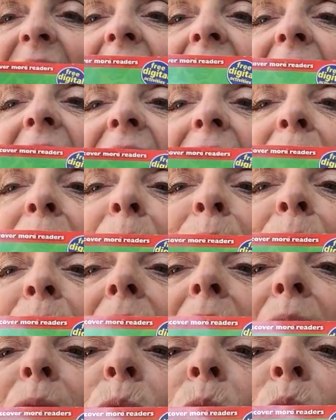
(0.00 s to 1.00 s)
and a
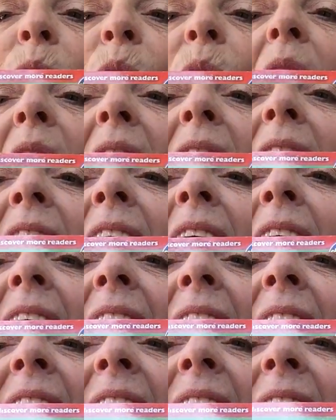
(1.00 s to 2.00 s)
big
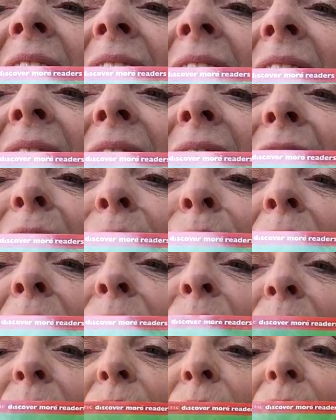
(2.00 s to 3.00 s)
wide
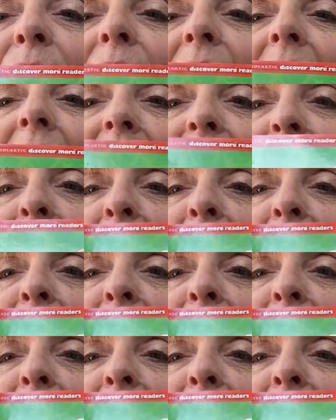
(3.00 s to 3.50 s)
mouth. It